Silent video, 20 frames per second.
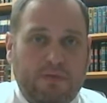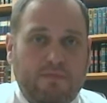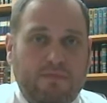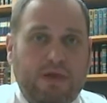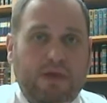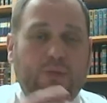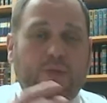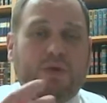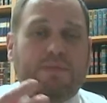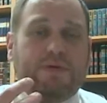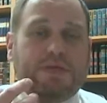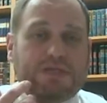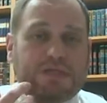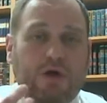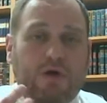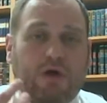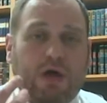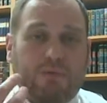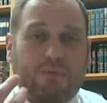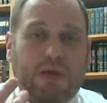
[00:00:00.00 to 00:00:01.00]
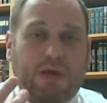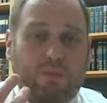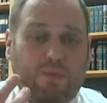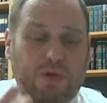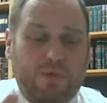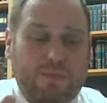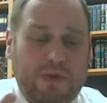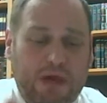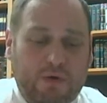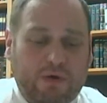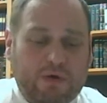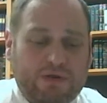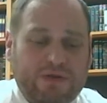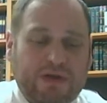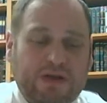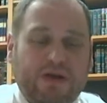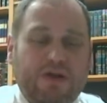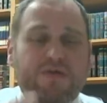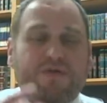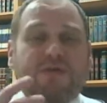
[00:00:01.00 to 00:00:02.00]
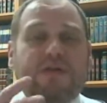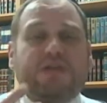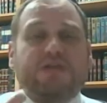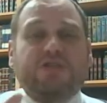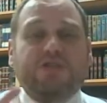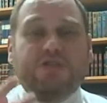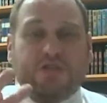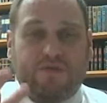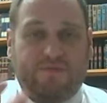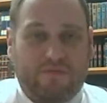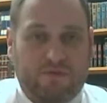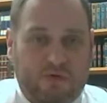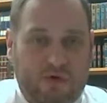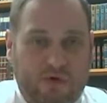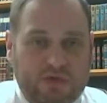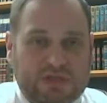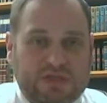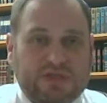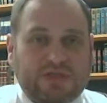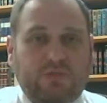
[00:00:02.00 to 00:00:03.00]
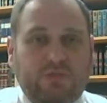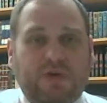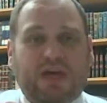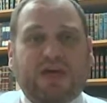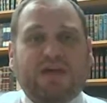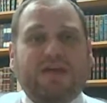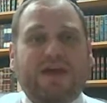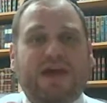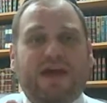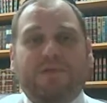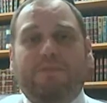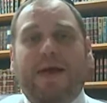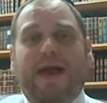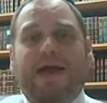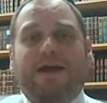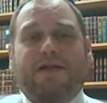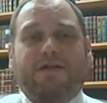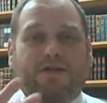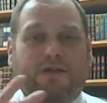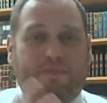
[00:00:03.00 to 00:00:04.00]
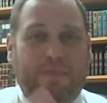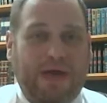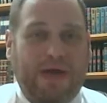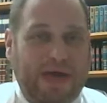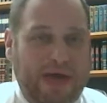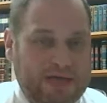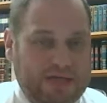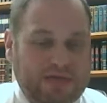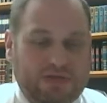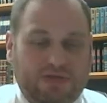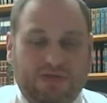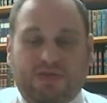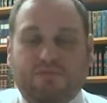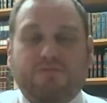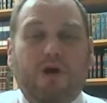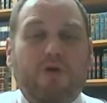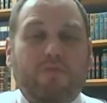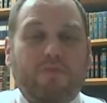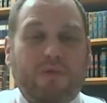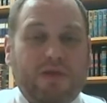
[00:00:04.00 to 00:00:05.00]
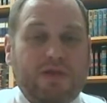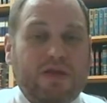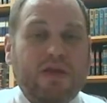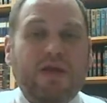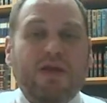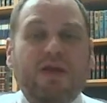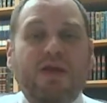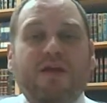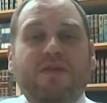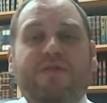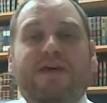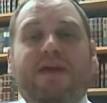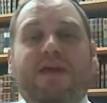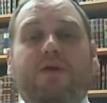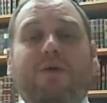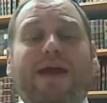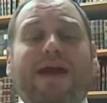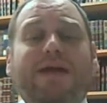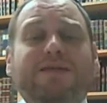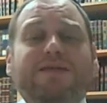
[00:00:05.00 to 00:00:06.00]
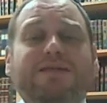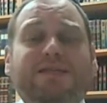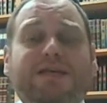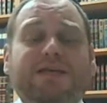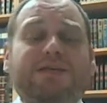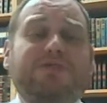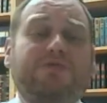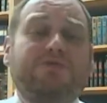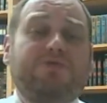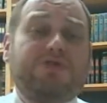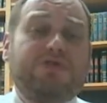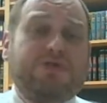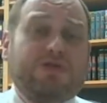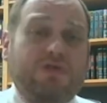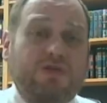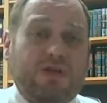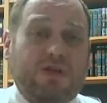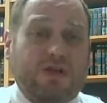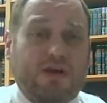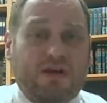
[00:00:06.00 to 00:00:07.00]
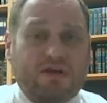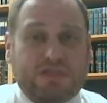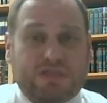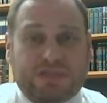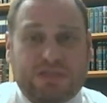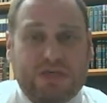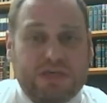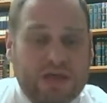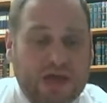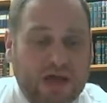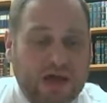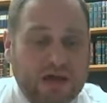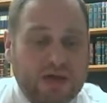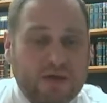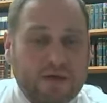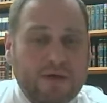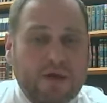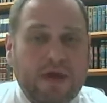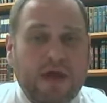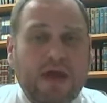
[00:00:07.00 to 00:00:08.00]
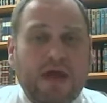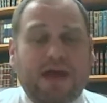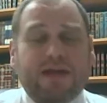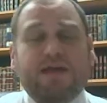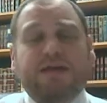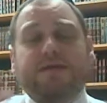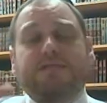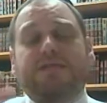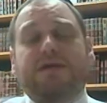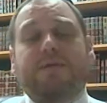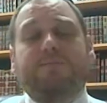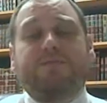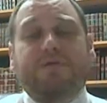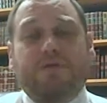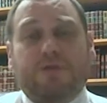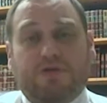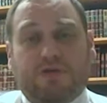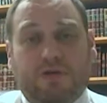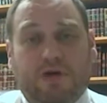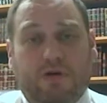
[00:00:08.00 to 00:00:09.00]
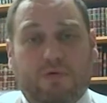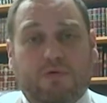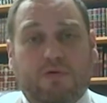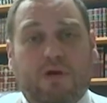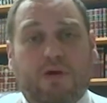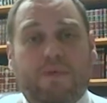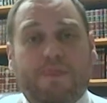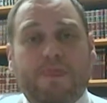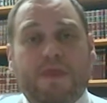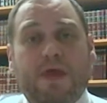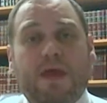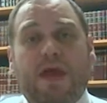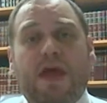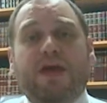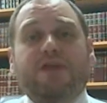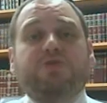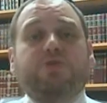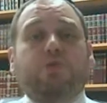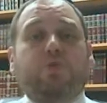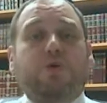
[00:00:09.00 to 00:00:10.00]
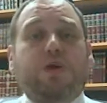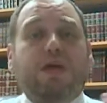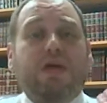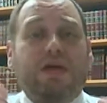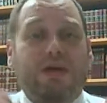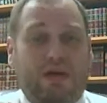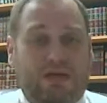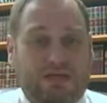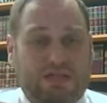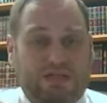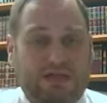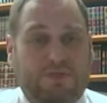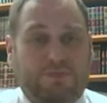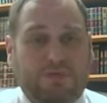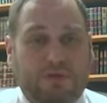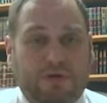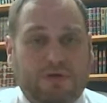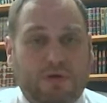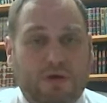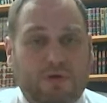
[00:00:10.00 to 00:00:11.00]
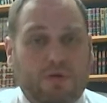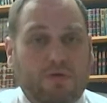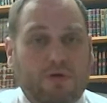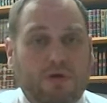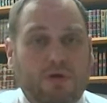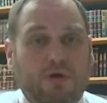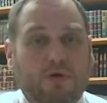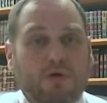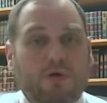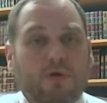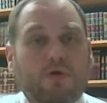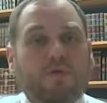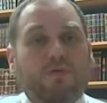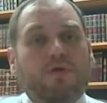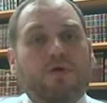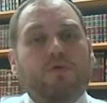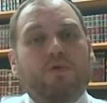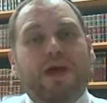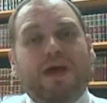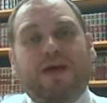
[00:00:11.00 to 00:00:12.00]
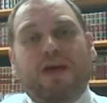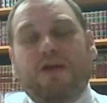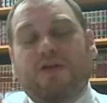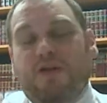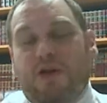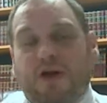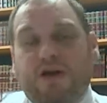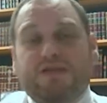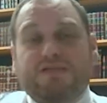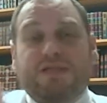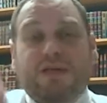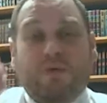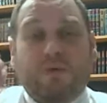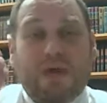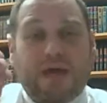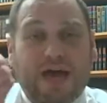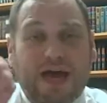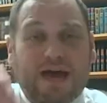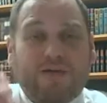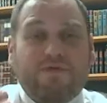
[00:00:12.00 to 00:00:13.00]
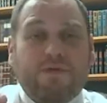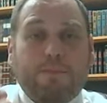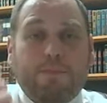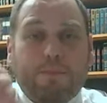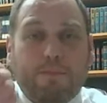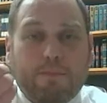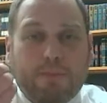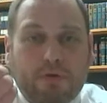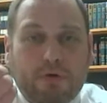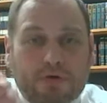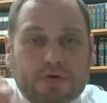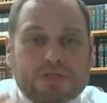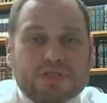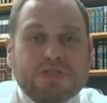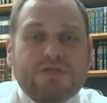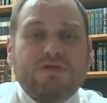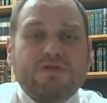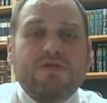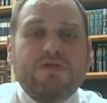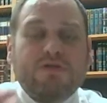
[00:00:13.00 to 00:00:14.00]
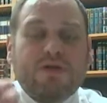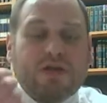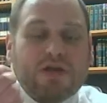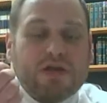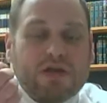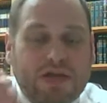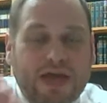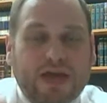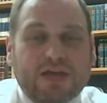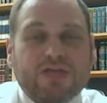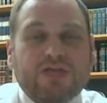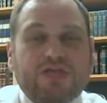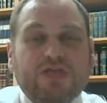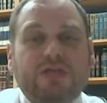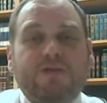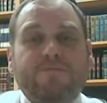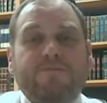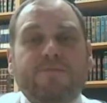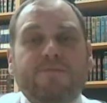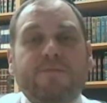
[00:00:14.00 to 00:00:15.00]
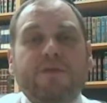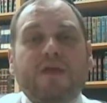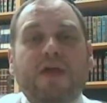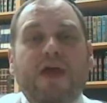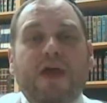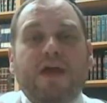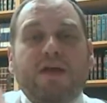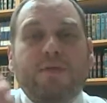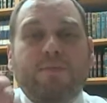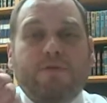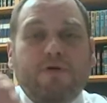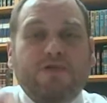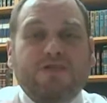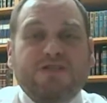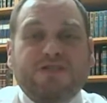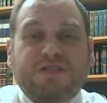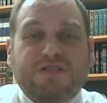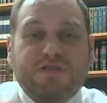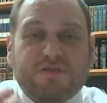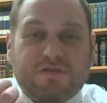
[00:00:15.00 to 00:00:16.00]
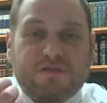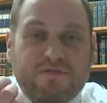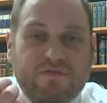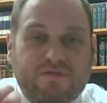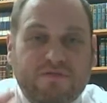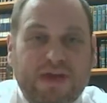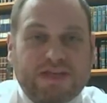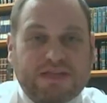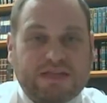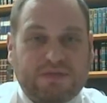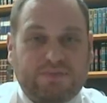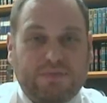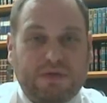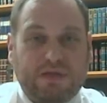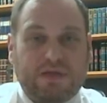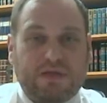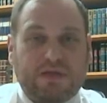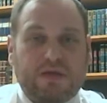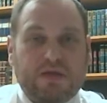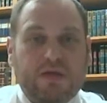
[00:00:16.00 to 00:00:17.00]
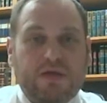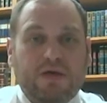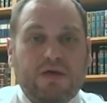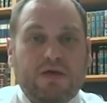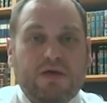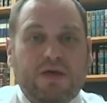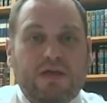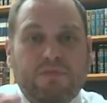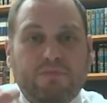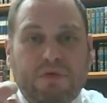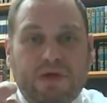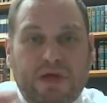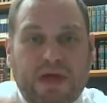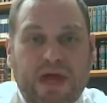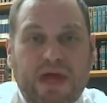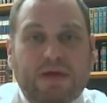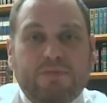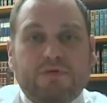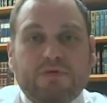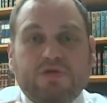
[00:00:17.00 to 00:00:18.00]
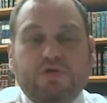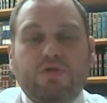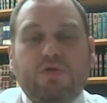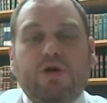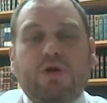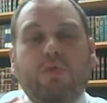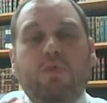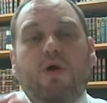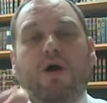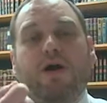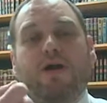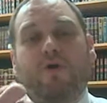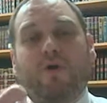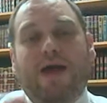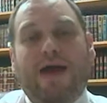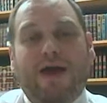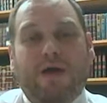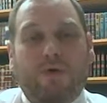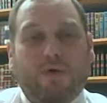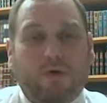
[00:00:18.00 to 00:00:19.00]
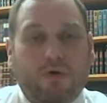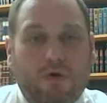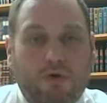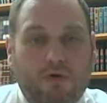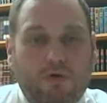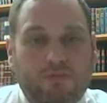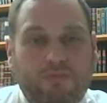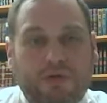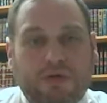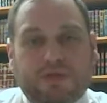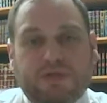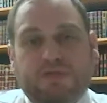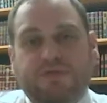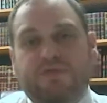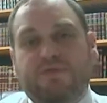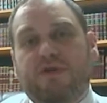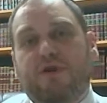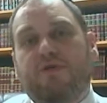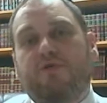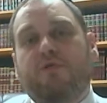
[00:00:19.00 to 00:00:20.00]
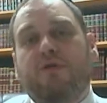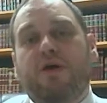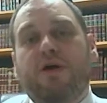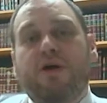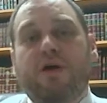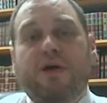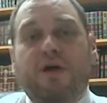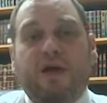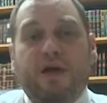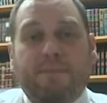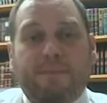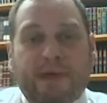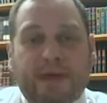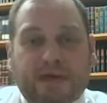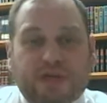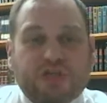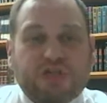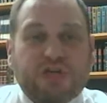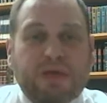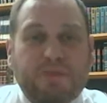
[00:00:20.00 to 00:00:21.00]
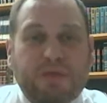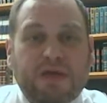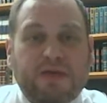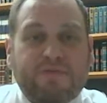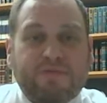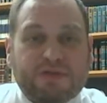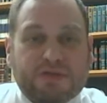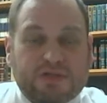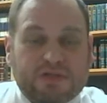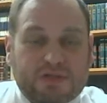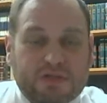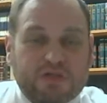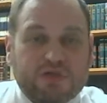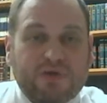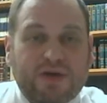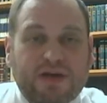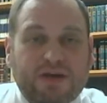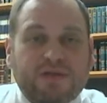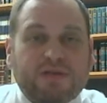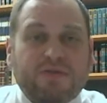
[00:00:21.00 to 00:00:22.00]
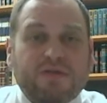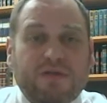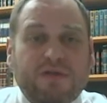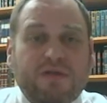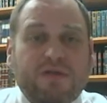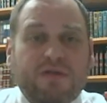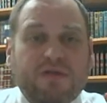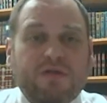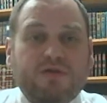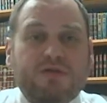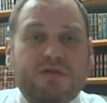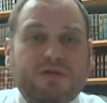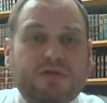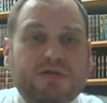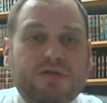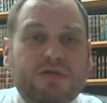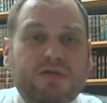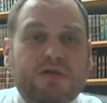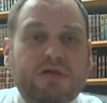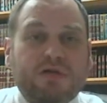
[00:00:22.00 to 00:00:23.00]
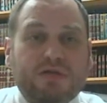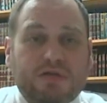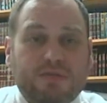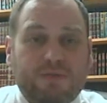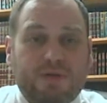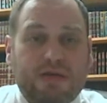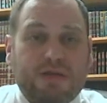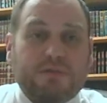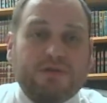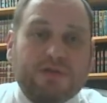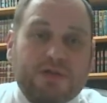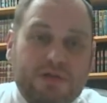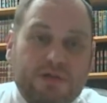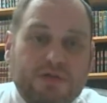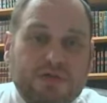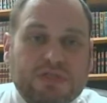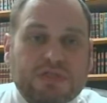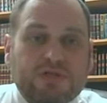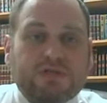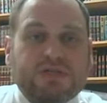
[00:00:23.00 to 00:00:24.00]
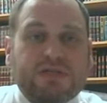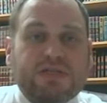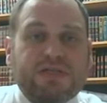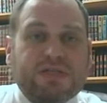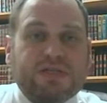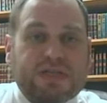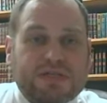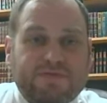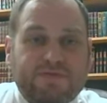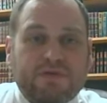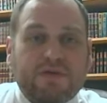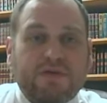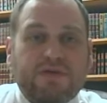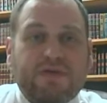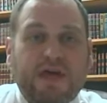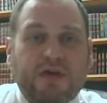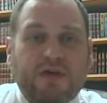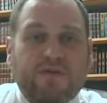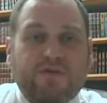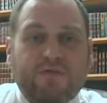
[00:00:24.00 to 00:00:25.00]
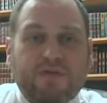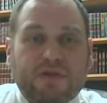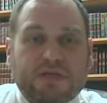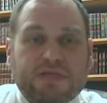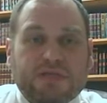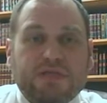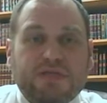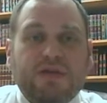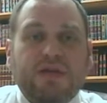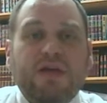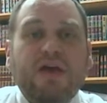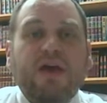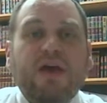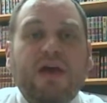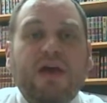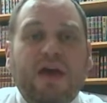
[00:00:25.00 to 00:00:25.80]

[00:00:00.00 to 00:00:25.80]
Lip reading: May we be zocha, may we merit that on this Shavuos, as we connect back to the past, to the moment that our ancestors stood at Har Sinai and accepted the Torah, as we accept the Torah, we recognize that we have a personal connection and a personal investment in being able to acquire our own piece of Torah. And may Hashem give us the strength and the diligence to be able to do so successfully. Thank you for listening.